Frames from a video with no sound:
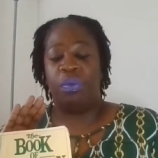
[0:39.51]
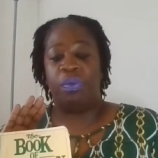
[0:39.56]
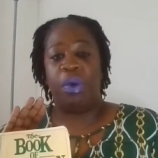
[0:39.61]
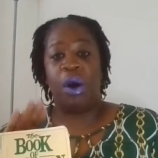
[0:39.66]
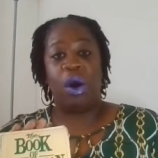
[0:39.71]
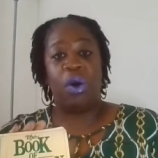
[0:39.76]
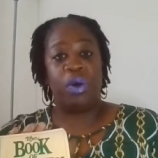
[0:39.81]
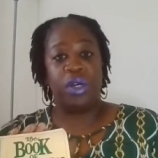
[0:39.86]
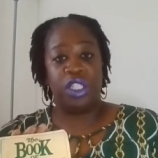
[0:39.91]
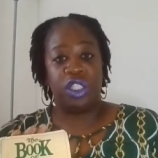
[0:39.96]

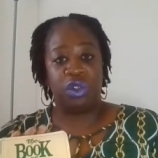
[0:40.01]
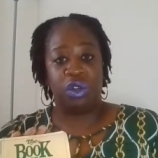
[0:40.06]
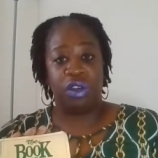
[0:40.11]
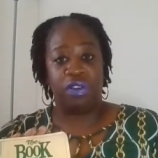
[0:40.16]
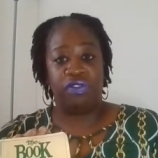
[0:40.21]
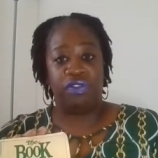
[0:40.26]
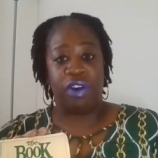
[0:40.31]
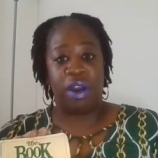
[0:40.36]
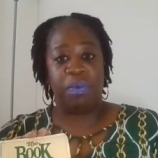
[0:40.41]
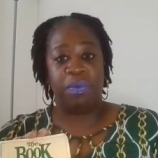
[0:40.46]

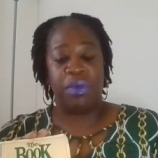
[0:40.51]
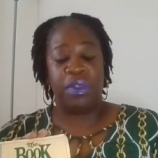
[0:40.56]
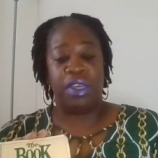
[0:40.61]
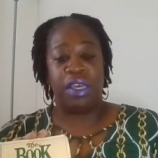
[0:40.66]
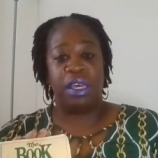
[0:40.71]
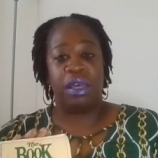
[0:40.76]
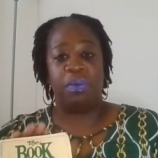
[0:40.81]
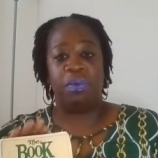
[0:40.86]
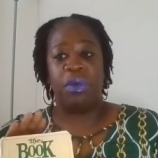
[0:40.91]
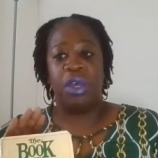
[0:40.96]
poetry from
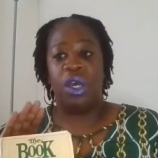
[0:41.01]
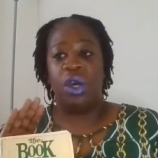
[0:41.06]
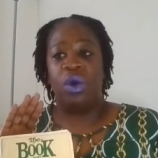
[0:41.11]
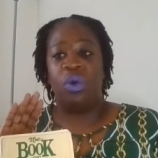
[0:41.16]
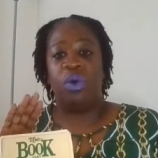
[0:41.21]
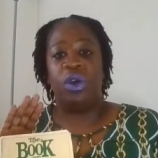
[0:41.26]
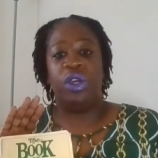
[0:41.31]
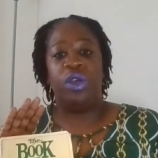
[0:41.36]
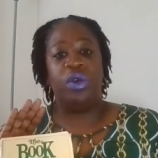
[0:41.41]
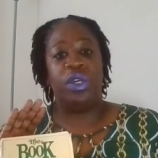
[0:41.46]
them,
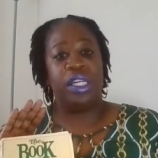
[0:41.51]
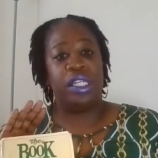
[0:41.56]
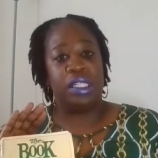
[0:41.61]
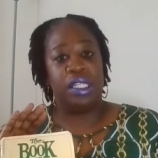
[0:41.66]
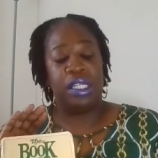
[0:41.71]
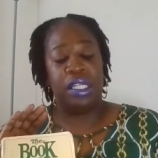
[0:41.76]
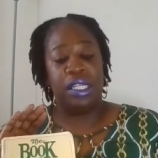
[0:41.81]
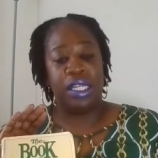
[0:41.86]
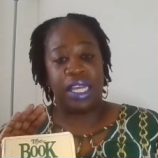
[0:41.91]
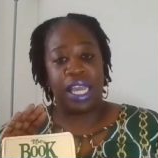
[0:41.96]
where you
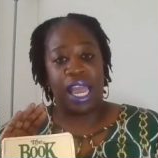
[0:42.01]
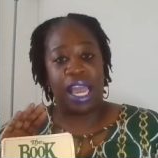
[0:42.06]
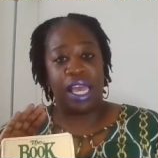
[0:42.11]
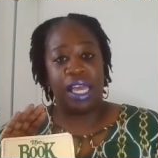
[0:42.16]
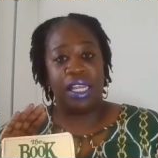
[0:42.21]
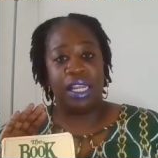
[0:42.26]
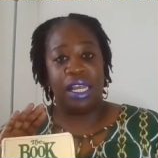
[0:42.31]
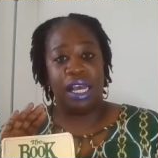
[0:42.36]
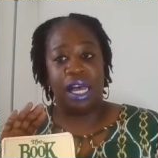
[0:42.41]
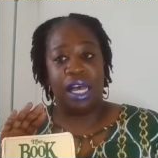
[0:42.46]
can look
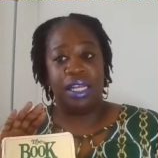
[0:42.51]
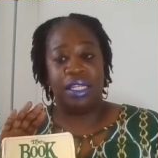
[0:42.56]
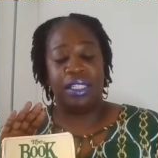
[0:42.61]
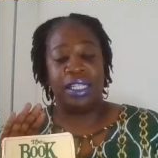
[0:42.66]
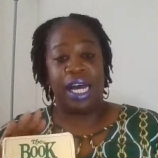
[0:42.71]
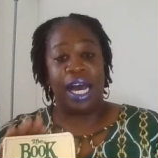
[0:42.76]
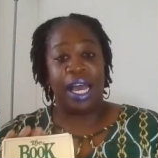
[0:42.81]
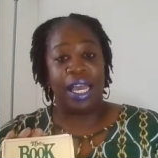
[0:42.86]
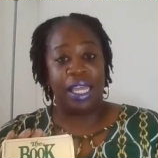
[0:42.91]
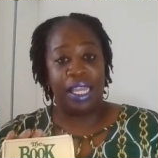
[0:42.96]
at
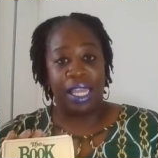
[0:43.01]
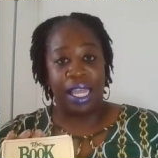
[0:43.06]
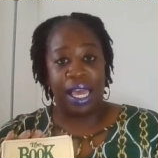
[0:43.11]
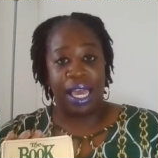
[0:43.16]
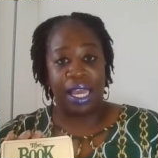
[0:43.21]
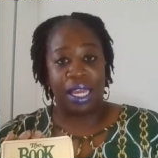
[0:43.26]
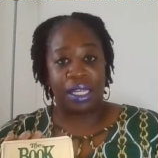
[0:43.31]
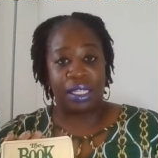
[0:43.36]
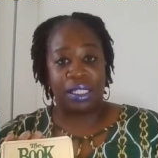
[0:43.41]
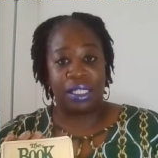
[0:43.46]

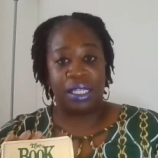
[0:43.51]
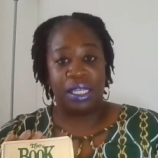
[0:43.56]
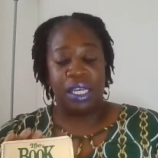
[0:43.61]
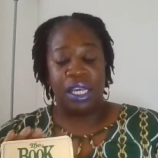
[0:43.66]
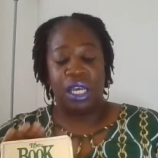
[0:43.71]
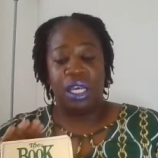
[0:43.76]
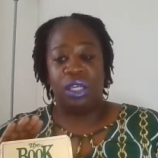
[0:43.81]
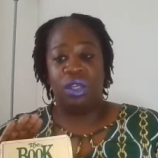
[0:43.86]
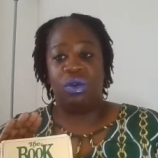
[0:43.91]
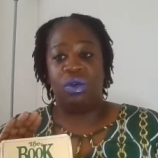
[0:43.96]
dialect,
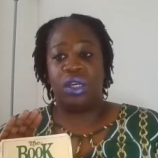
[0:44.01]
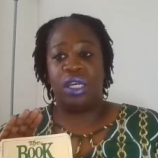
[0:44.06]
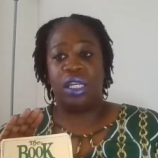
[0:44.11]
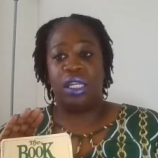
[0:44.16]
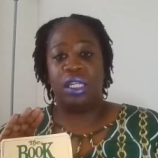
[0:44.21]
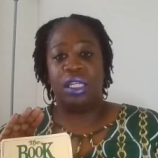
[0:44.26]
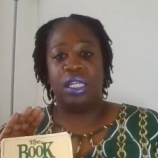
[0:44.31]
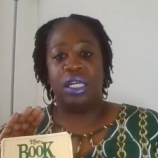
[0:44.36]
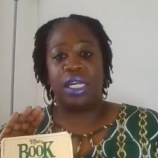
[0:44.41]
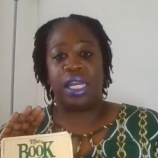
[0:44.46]
you
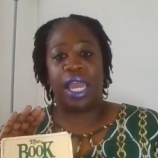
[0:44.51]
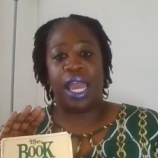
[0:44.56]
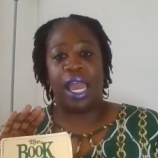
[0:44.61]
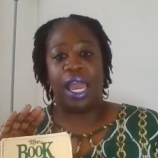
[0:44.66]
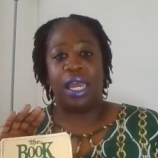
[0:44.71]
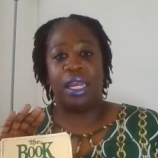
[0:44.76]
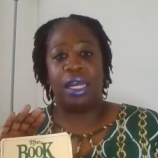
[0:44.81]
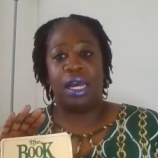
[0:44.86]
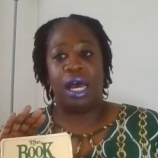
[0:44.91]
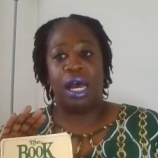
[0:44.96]
can look
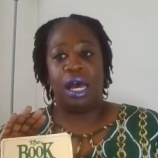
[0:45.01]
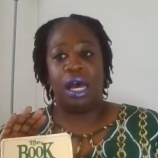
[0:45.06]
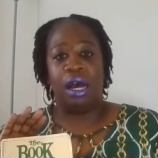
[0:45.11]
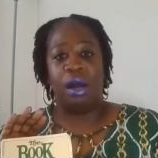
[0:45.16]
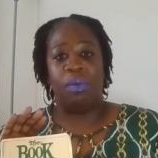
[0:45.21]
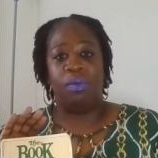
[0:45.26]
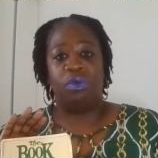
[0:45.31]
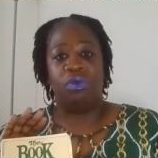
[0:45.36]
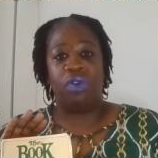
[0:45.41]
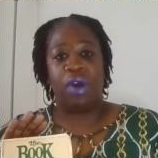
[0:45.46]
at
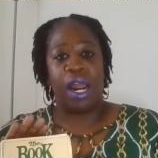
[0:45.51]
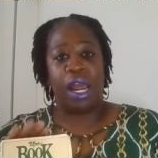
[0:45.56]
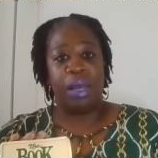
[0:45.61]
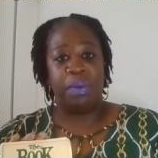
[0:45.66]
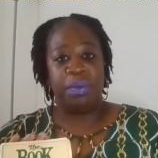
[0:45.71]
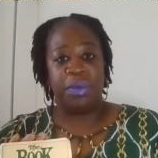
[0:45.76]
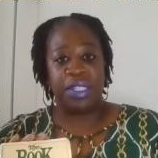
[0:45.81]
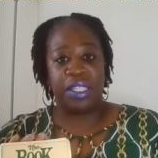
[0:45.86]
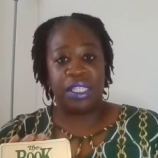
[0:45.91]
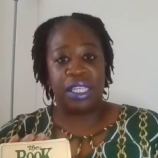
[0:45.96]

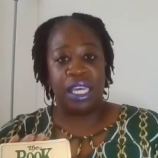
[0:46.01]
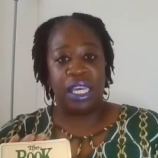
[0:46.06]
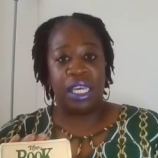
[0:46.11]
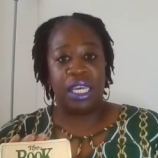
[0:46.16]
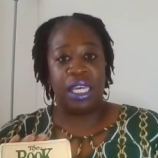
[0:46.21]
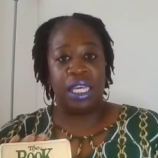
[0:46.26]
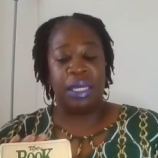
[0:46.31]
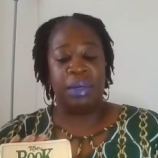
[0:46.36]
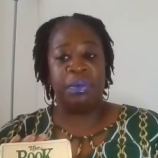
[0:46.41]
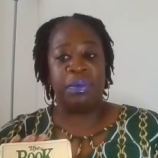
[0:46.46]
rhyme
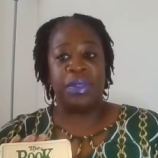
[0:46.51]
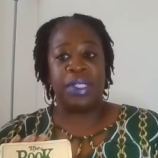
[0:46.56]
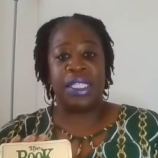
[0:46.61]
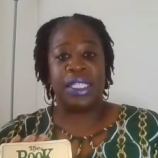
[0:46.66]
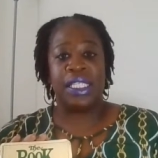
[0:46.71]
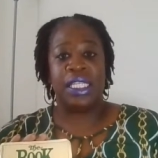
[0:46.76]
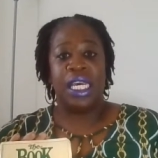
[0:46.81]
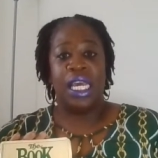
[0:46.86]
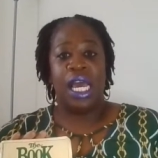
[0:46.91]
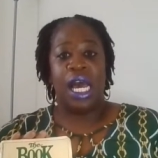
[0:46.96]

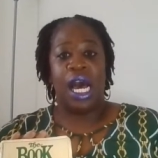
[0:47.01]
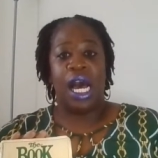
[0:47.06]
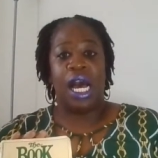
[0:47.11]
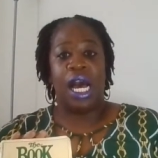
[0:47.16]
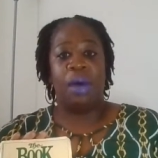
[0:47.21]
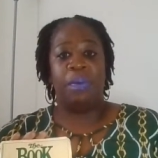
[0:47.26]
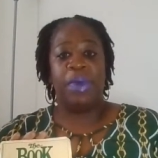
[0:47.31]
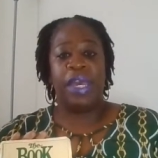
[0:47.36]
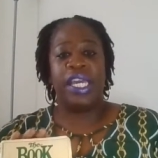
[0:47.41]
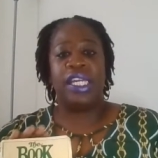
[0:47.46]
schemes,
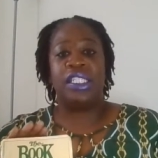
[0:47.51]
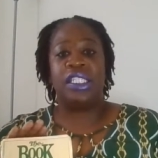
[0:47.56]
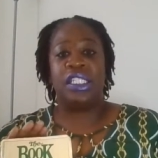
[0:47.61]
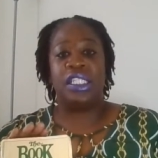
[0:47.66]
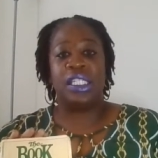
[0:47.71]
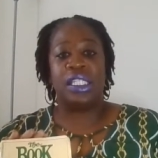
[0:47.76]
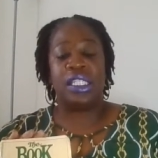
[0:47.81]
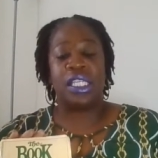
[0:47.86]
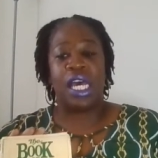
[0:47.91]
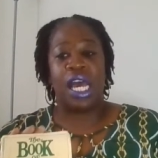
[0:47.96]
and
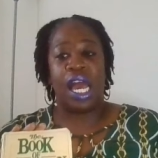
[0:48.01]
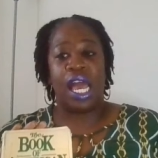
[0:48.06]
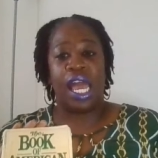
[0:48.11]
just